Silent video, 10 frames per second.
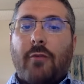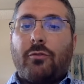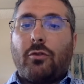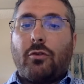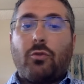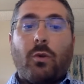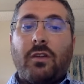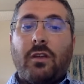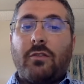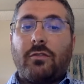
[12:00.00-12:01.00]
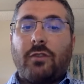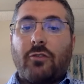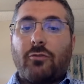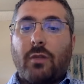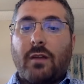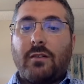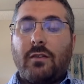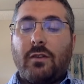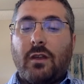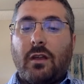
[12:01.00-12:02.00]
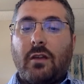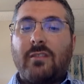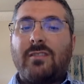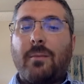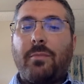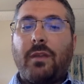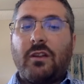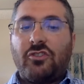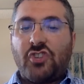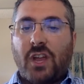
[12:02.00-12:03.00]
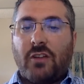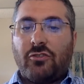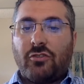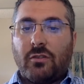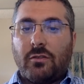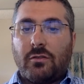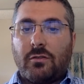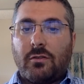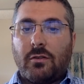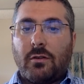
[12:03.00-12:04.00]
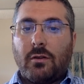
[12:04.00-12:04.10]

after 20 years of sexual activity, something changes